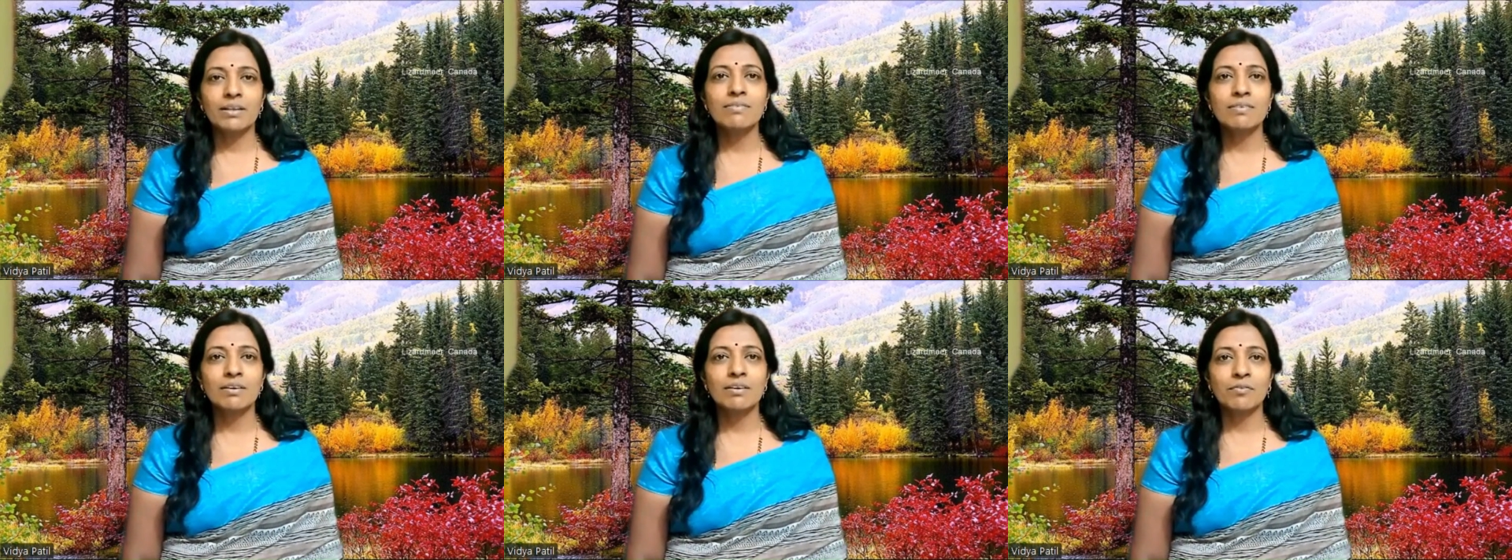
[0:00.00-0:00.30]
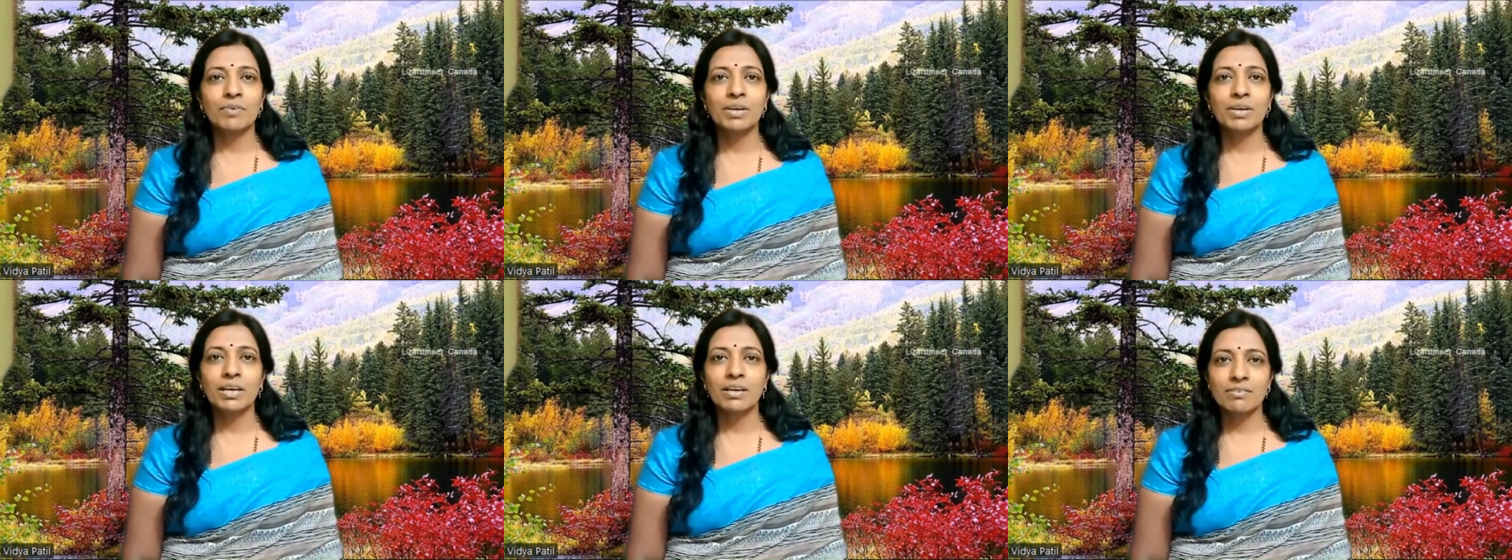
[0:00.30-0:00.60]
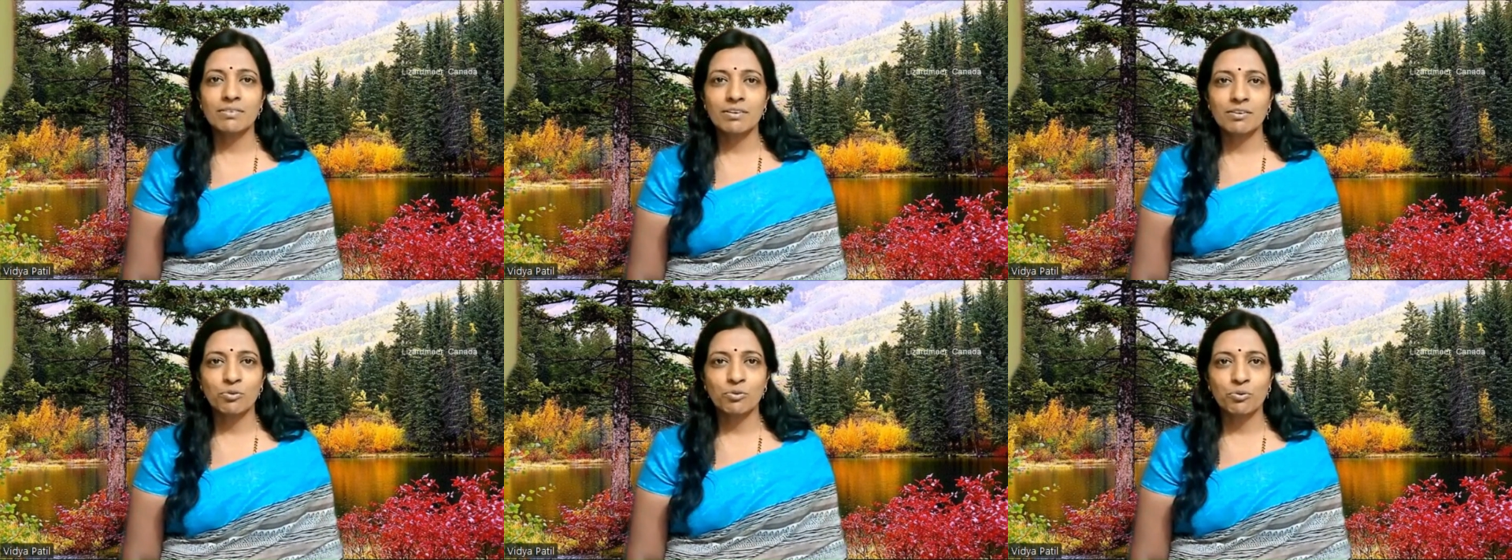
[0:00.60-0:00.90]
serving as
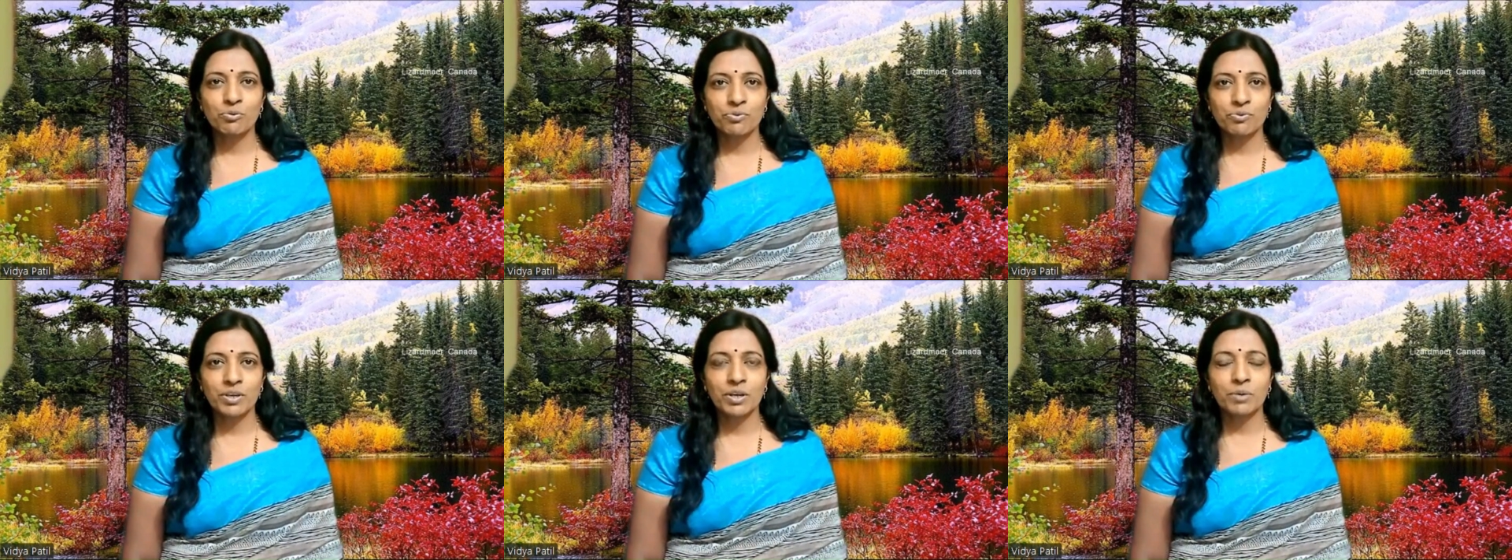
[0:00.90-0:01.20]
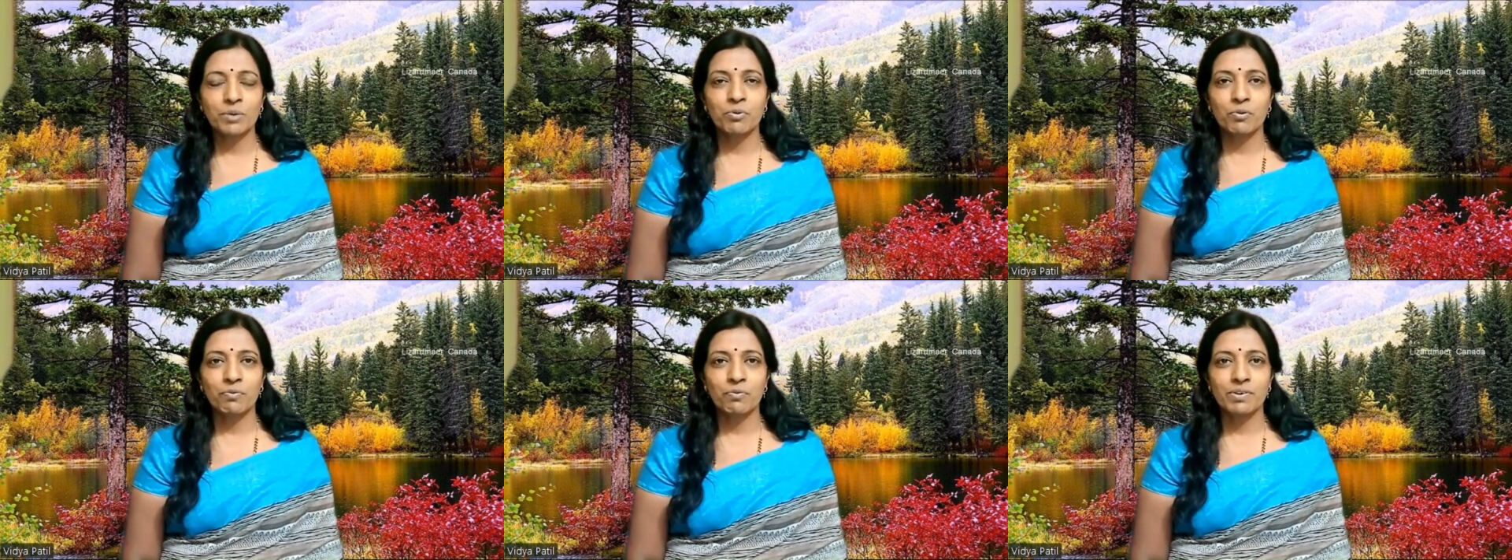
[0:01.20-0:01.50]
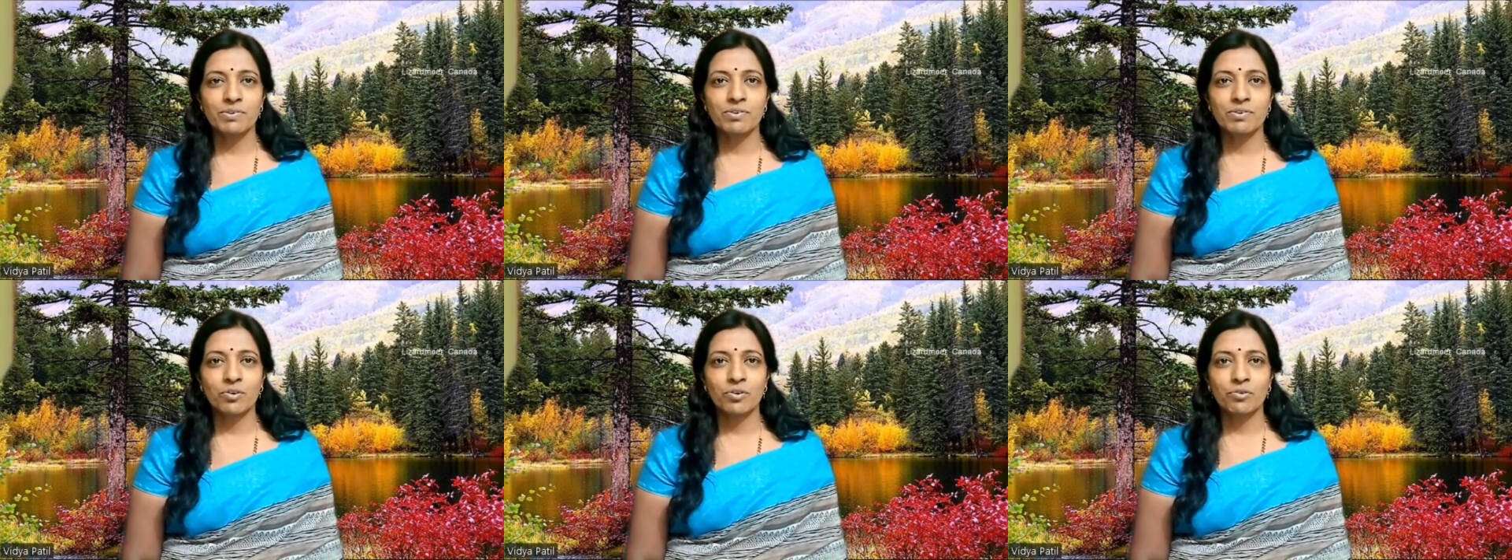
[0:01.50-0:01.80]
Associate
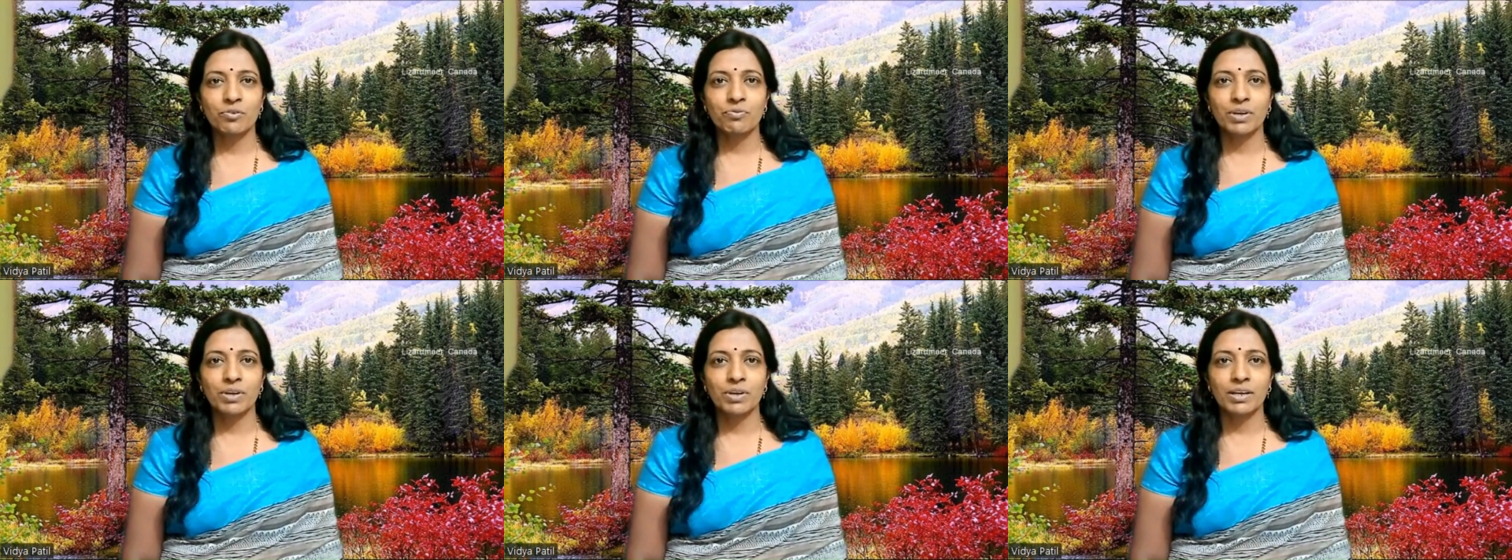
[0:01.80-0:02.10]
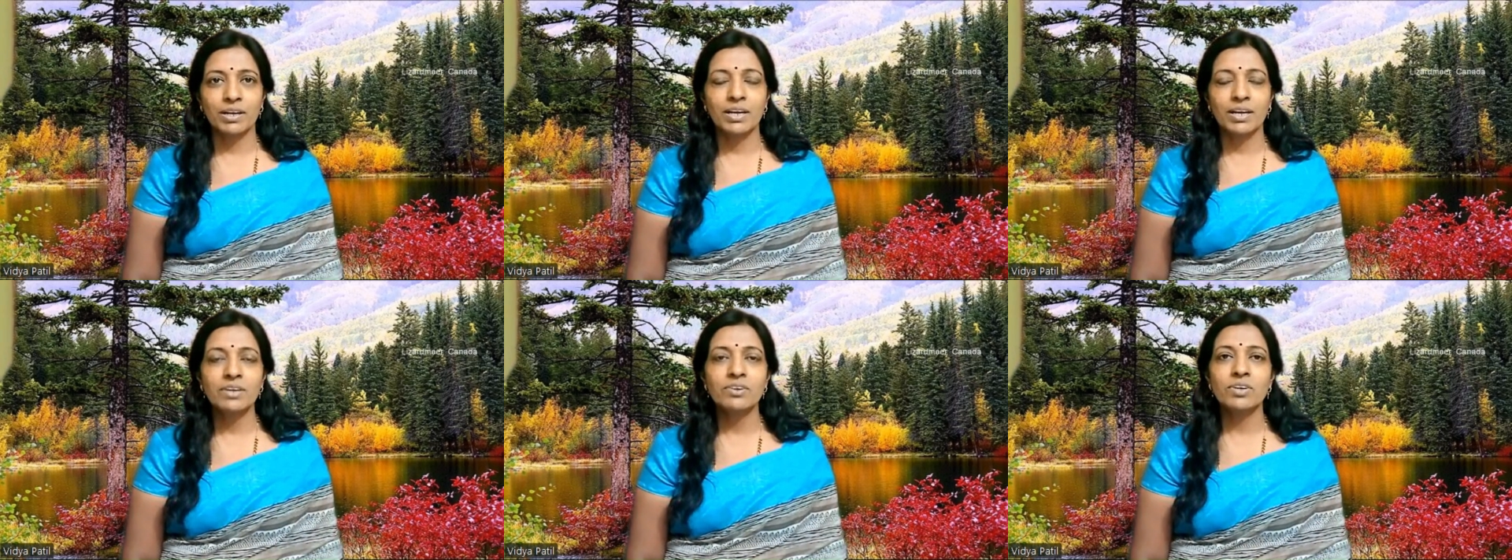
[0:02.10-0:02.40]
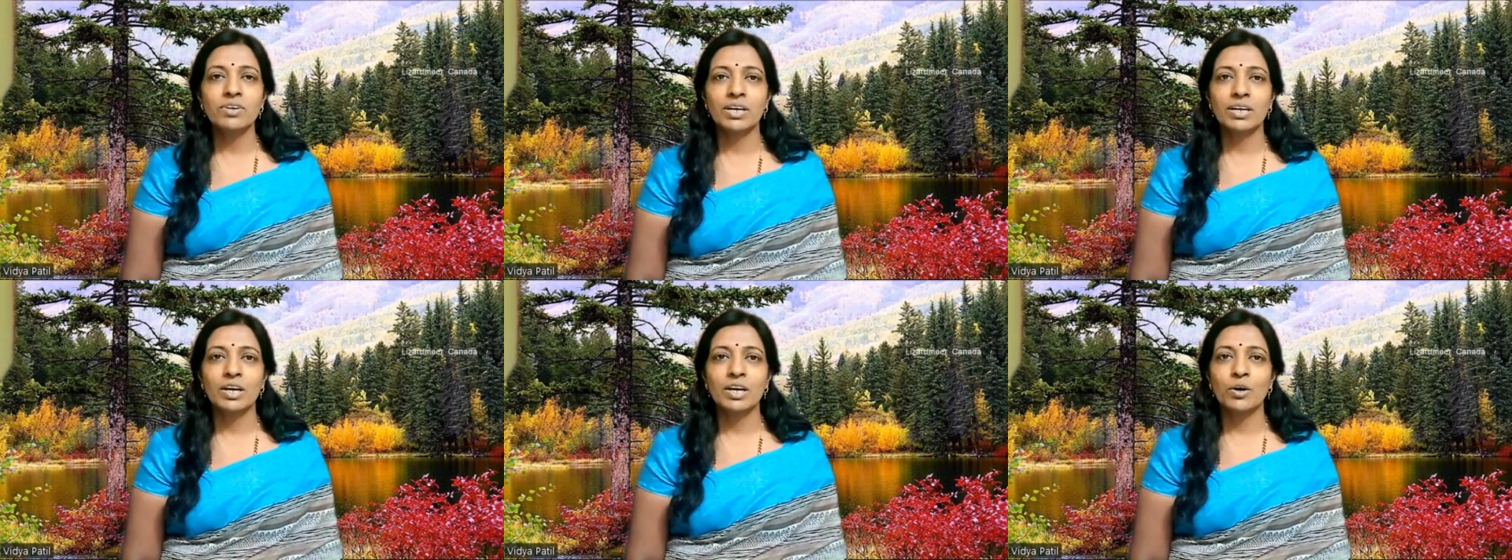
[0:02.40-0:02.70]
Professor of English
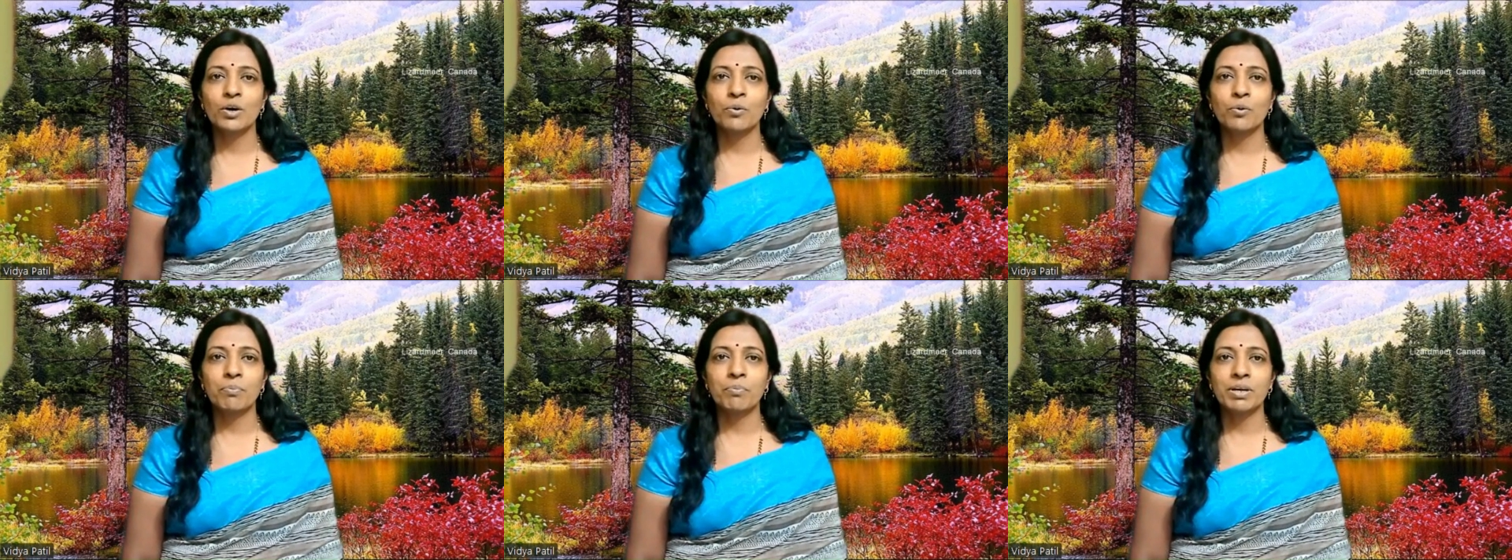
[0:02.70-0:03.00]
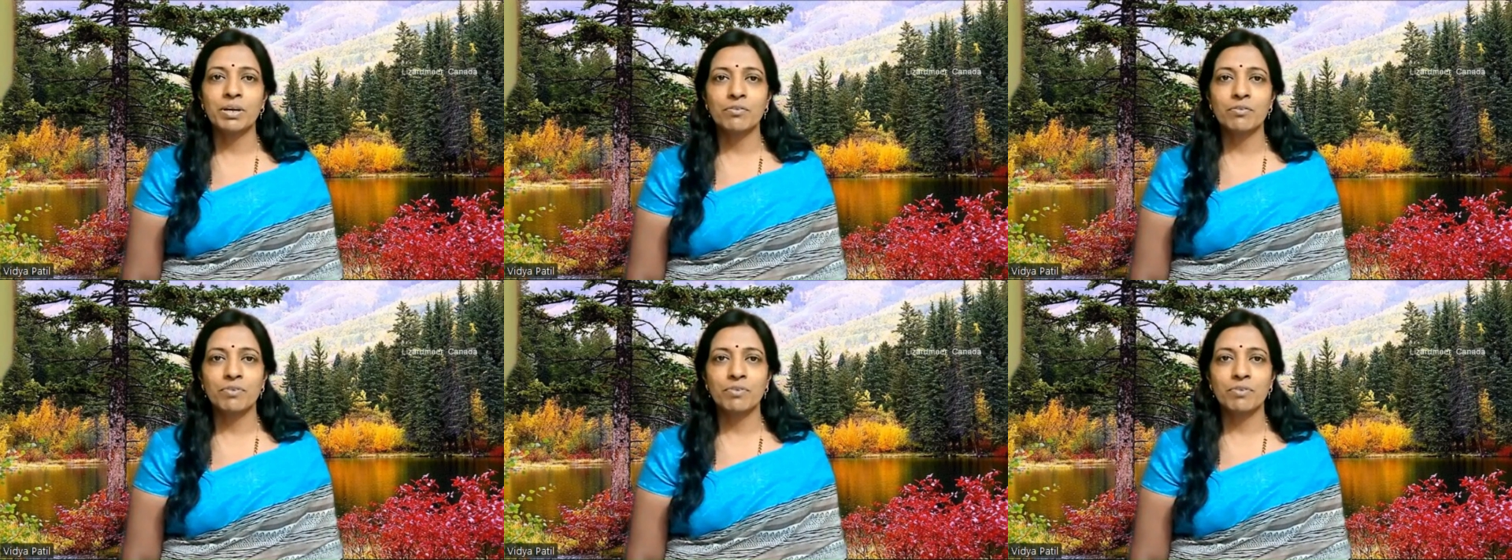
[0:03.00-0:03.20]
at Government